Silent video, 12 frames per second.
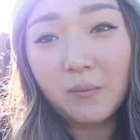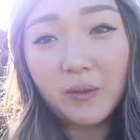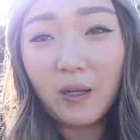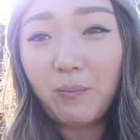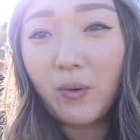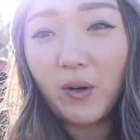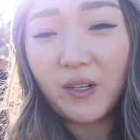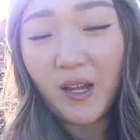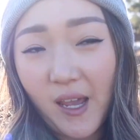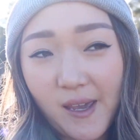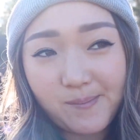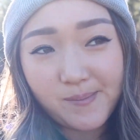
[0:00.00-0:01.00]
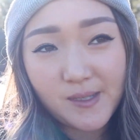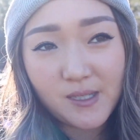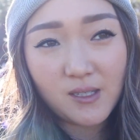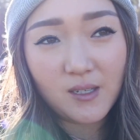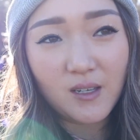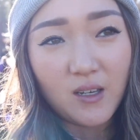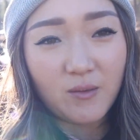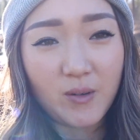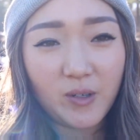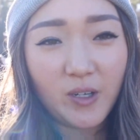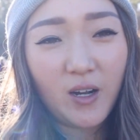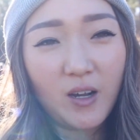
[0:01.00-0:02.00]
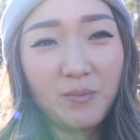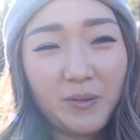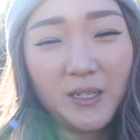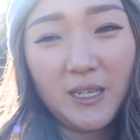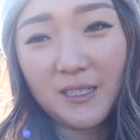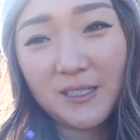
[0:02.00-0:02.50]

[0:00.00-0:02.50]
and like board games. We were all pretty